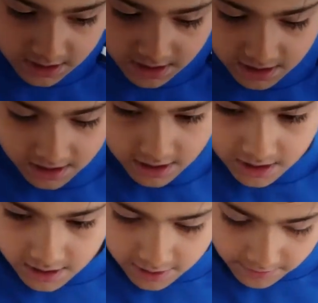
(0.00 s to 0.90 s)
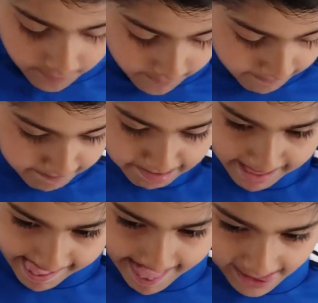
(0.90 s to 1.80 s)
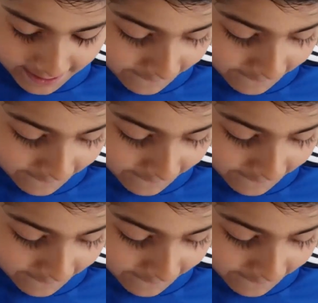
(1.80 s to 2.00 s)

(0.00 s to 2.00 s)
Okay, what you picked up? Let's see.